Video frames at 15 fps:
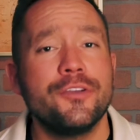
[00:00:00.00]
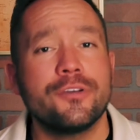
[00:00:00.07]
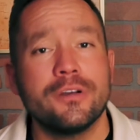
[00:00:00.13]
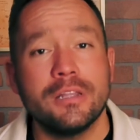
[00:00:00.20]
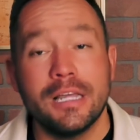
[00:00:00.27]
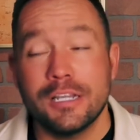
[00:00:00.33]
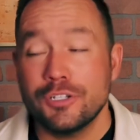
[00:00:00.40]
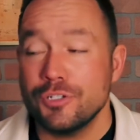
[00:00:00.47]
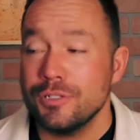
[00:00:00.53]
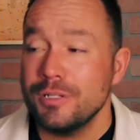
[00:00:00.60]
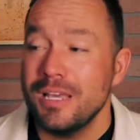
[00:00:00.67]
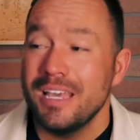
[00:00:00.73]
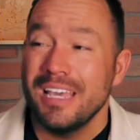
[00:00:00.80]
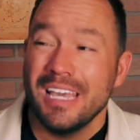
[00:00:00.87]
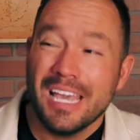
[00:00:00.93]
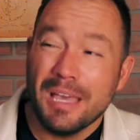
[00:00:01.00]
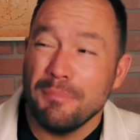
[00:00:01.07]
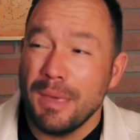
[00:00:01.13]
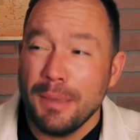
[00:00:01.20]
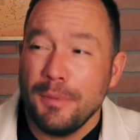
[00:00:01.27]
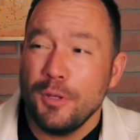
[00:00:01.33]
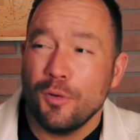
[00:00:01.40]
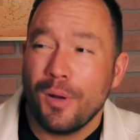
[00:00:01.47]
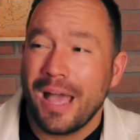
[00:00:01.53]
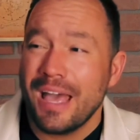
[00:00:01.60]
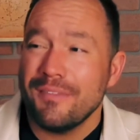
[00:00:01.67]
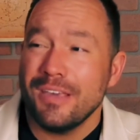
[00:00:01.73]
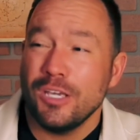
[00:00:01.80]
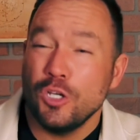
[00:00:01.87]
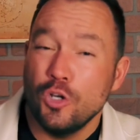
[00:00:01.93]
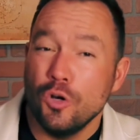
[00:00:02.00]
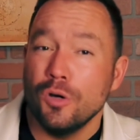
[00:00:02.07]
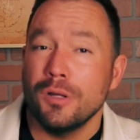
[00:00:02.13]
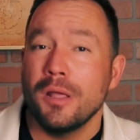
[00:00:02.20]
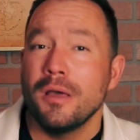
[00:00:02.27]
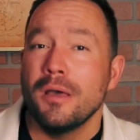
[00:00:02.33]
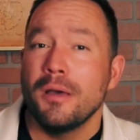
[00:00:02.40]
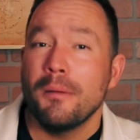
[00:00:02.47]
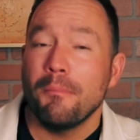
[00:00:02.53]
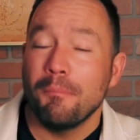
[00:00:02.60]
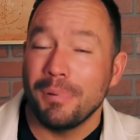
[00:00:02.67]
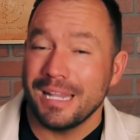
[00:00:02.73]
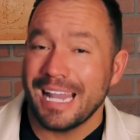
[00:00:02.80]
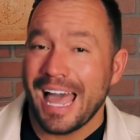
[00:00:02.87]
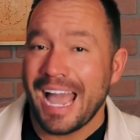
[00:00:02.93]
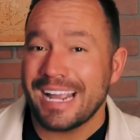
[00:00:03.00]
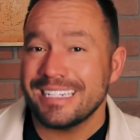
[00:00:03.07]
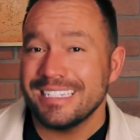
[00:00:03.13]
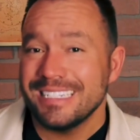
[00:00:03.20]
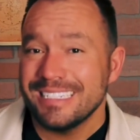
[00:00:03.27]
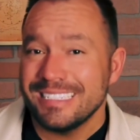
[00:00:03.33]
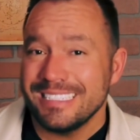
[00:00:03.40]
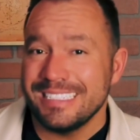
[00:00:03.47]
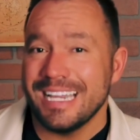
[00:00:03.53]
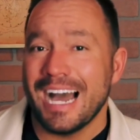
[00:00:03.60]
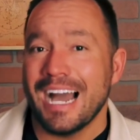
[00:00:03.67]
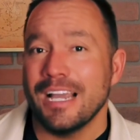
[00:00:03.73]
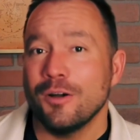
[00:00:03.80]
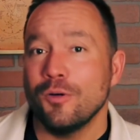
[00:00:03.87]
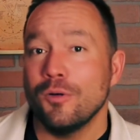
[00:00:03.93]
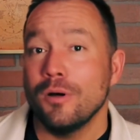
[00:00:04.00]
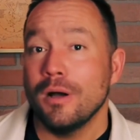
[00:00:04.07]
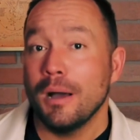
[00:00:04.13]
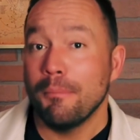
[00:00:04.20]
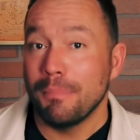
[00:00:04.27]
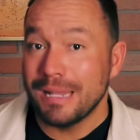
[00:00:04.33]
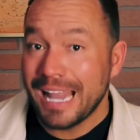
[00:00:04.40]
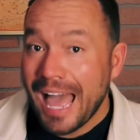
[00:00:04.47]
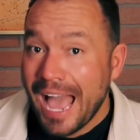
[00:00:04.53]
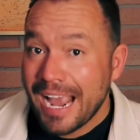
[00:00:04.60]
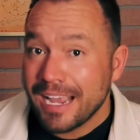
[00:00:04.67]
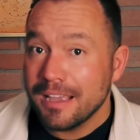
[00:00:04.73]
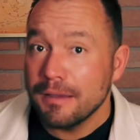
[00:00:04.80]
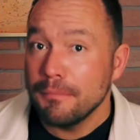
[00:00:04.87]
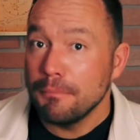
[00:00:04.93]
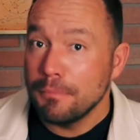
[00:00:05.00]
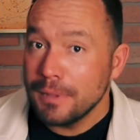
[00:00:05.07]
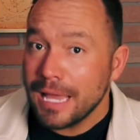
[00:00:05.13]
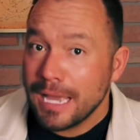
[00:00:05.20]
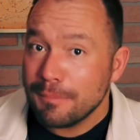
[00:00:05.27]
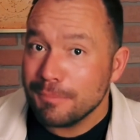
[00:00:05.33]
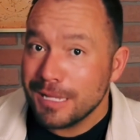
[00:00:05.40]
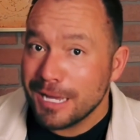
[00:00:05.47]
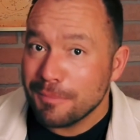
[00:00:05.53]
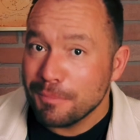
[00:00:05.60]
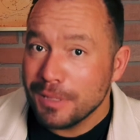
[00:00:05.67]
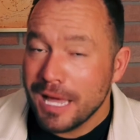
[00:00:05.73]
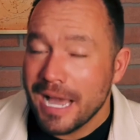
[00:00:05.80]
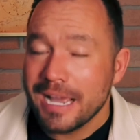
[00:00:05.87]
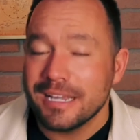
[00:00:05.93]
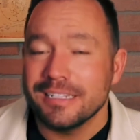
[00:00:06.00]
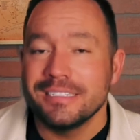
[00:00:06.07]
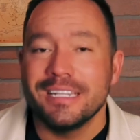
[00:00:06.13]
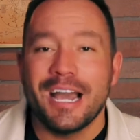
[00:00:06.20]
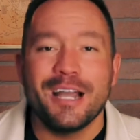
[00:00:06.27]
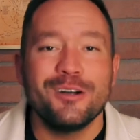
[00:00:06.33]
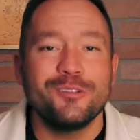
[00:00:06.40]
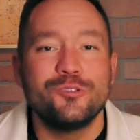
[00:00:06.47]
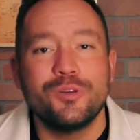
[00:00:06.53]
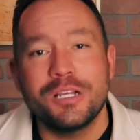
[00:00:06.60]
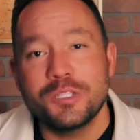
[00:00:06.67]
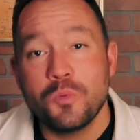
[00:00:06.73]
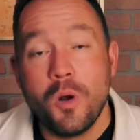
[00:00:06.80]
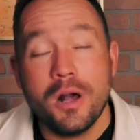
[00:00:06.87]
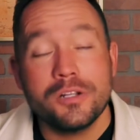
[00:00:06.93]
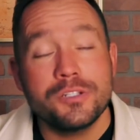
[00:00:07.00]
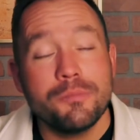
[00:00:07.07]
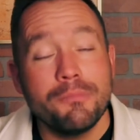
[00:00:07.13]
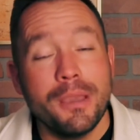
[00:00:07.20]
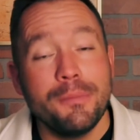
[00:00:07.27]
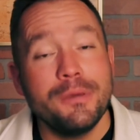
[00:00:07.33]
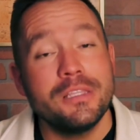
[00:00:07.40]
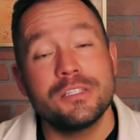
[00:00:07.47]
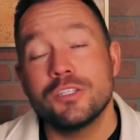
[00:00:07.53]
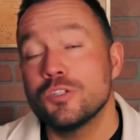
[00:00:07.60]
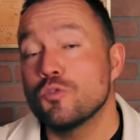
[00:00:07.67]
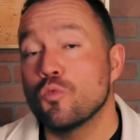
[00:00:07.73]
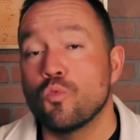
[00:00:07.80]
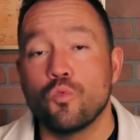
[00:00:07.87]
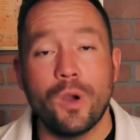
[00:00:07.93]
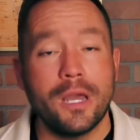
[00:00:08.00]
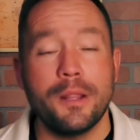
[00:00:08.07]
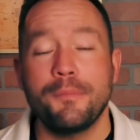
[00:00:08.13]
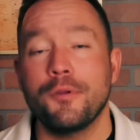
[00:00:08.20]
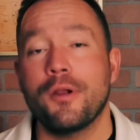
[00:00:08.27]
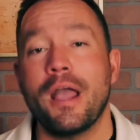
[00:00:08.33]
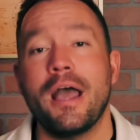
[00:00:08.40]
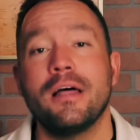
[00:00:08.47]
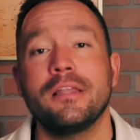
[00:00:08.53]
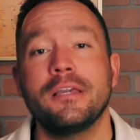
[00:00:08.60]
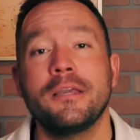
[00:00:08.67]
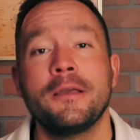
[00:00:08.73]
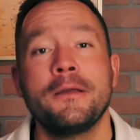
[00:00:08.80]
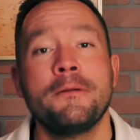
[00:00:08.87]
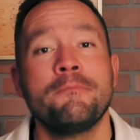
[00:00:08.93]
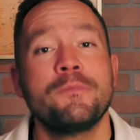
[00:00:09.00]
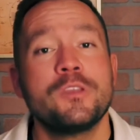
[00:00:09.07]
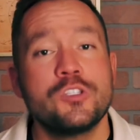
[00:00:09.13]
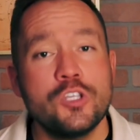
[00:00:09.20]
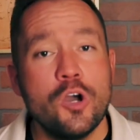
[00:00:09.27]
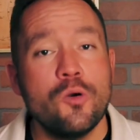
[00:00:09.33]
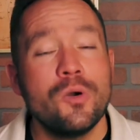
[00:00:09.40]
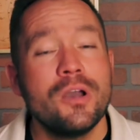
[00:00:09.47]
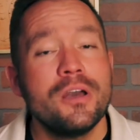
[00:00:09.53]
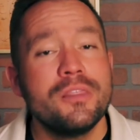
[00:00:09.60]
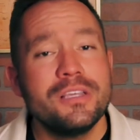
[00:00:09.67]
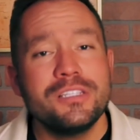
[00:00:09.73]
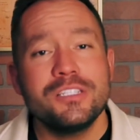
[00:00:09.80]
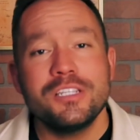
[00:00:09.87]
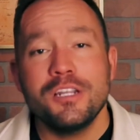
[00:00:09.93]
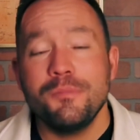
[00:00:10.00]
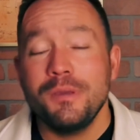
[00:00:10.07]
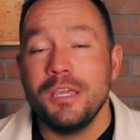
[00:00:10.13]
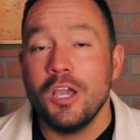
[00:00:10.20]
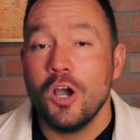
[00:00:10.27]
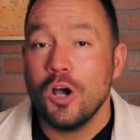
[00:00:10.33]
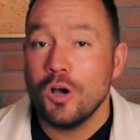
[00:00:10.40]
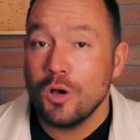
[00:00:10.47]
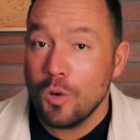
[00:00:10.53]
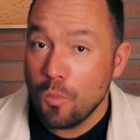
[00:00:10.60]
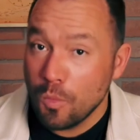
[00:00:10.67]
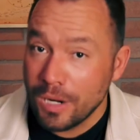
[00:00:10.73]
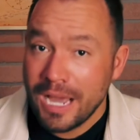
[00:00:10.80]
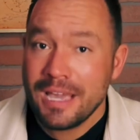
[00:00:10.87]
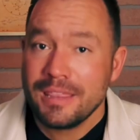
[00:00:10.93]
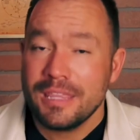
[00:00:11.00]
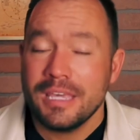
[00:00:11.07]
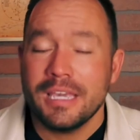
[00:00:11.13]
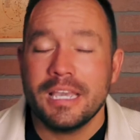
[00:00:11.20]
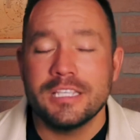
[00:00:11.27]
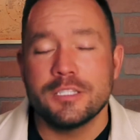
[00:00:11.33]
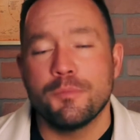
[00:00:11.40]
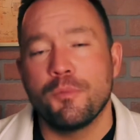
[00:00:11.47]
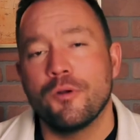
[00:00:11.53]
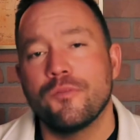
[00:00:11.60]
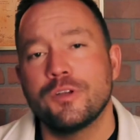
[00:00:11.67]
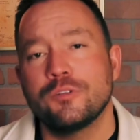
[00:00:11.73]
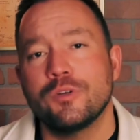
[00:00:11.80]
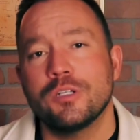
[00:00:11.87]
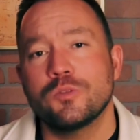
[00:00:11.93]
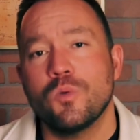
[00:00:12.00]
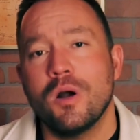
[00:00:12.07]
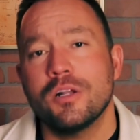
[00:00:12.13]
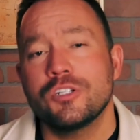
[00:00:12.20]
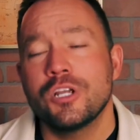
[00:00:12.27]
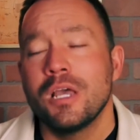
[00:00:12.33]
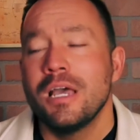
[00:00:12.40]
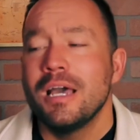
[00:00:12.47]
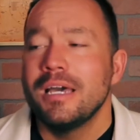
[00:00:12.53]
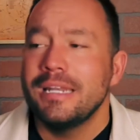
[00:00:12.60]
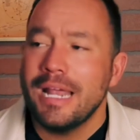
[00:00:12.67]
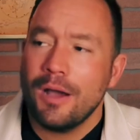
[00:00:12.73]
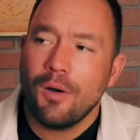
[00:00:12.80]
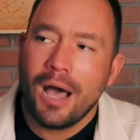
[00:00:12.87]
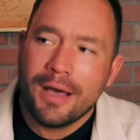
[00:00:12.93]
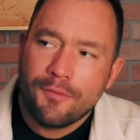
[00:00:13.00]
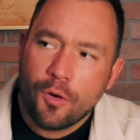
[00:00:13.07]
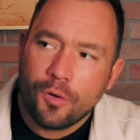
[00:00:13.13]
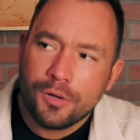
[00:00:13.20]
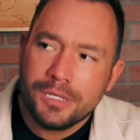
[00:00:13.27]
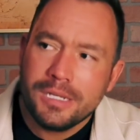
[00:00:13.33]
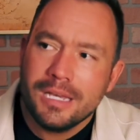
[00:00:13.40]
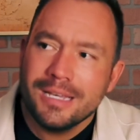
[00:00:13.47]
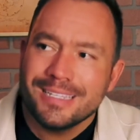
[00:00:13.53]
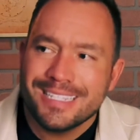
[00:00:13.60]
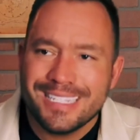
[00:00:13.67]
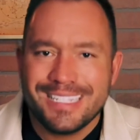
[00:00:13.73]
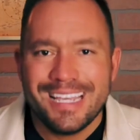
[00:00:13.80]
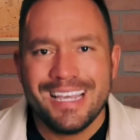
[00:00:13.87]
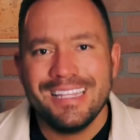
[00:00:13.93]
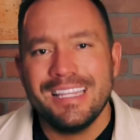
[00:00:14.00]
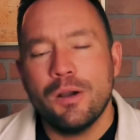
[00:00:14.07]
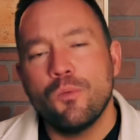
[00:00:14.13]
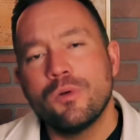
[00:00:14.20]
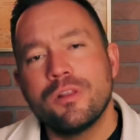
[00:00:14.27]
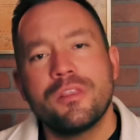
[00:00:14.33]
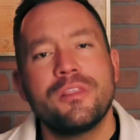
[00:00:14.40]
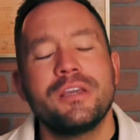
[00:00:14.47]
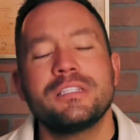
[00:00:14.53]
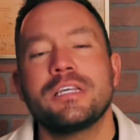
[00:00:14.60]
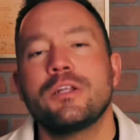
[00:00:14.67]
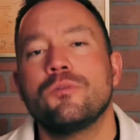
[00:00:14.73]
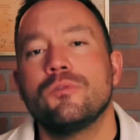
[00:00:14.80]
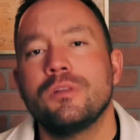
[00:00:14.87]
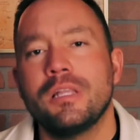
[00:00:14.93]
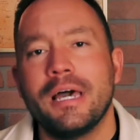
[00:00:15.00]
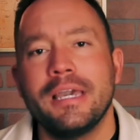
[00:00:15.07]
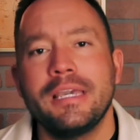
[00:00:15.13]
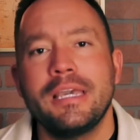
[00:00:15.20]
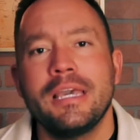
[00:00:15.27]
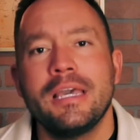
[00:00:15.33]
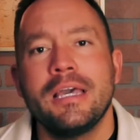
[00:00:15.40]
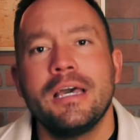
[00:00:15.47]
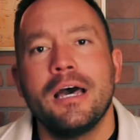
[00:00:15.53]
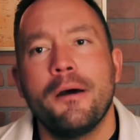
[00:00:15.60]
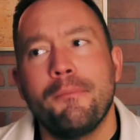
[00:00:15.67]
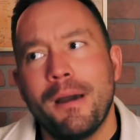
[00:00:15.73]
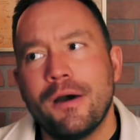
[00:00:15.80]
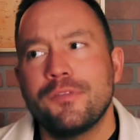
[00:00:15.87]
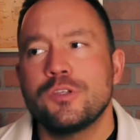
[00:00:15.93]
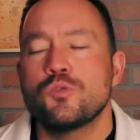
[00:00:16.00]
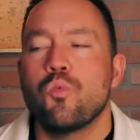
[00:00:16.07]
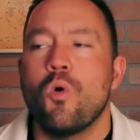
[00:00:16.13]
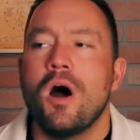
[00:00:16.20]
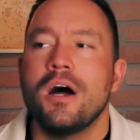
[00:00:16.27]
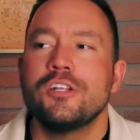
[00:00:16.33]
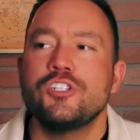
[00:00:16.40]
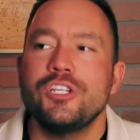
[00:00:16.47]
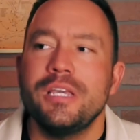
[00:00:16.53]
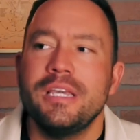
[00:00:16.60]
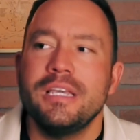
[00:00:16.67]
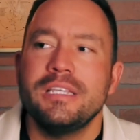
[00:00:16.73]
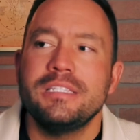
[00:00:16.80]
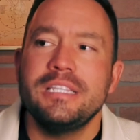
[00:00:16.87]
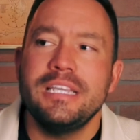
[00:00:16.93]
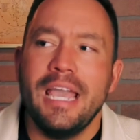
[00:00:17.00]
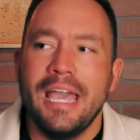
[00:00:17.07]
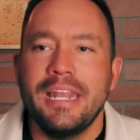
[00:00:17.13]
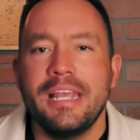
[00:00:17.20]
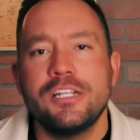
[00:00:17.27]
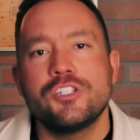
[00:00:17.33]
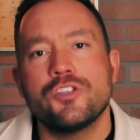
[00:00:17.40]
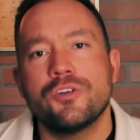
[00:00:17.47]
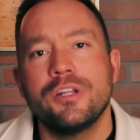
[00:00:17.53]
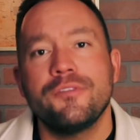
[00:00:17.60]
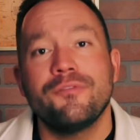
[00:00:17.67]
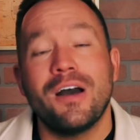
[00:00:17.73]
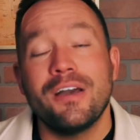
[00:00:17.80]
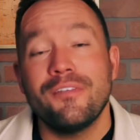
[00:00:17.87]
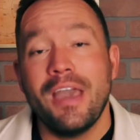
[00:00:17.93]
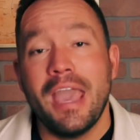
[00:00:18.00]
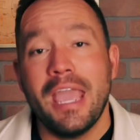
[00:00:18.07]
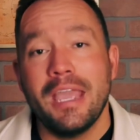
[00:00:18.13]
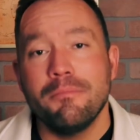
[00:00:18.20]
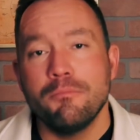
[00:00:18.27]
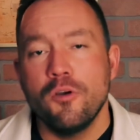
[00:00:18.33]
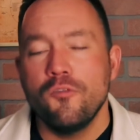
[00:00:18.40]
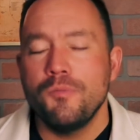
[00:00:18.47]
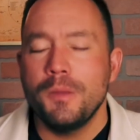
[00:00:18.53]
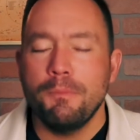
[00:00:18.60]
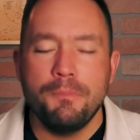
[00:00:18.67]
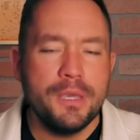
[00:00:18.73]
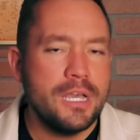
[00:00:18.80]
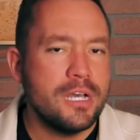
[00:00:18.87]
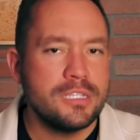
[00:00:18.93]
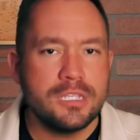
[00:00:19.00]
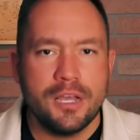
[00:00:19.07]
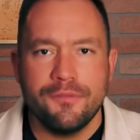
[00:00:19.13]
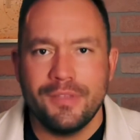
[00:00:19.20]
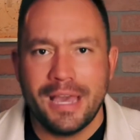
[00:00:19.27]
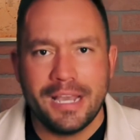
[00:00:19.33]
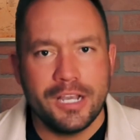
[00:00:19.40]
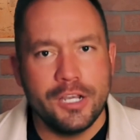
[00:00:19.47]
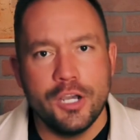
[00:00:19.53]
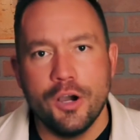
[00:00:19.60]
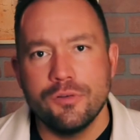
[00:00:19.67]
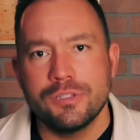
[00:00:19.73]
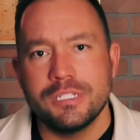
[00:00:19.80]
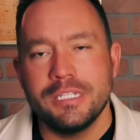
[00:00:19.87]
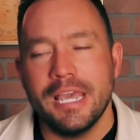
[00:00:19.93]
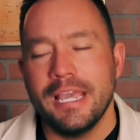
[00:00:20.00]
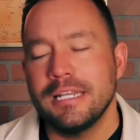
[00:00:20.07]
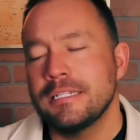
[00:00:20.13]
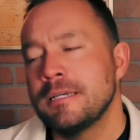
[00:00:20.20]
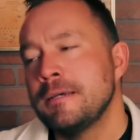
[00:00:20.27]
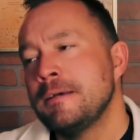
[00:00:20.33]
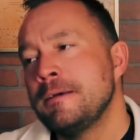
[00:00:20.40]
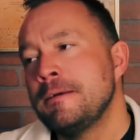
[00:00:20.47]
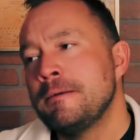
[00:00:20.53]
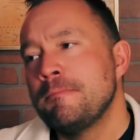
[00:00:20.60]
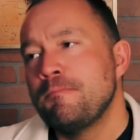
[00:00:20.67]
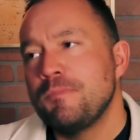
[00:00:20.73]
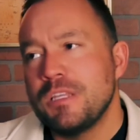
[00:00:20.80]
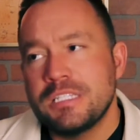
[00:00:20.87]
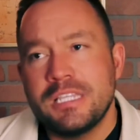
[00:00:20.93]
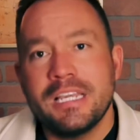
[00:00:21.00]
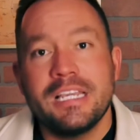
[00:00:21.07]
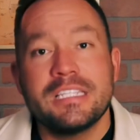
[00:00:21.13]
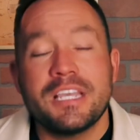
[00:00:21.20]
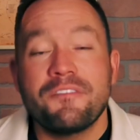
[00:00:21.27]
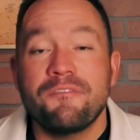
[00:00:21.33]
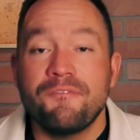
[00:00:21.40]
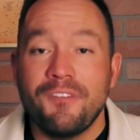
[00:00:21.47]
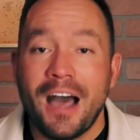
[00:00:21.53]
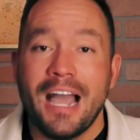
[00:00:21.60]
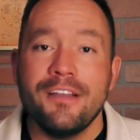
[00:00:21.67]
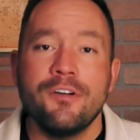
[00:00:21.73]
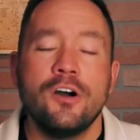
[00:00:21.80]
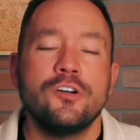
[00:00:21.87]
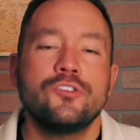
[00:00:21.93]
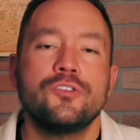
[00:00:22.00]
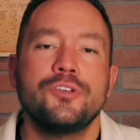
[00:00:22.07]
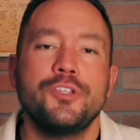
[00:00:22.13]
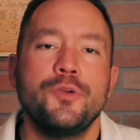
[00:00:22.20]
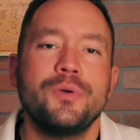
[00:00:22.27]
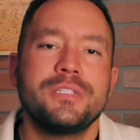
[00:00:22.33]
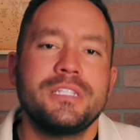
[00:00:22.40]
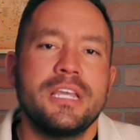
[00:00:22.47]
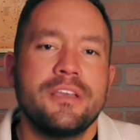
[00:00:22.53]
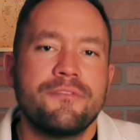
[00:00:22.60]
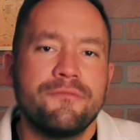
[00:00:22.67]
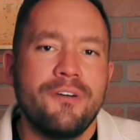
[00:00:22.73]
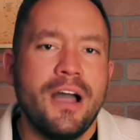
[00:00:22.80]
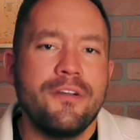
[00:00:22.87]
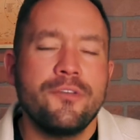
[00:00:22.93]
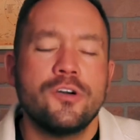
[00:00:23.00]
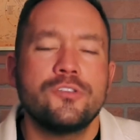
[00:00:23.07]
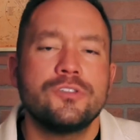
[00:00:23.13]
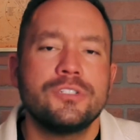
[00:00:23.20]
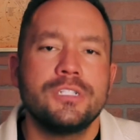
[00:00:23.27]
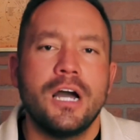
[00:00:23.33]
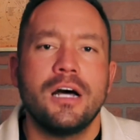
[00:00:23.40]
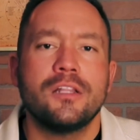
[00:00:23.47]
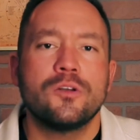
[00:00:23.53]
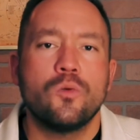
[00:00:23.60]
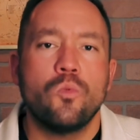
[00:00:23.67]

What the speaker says: collection, and maybe you don't have a good black dial, black dial dress watch, maybe this is right up your alley. So this is going to be what I think is a perfect dress watch. Now, I've already said that one of the things I don't like about this watch is the NH35A movement because of that ghost date. This thing is a $500 USD, a $500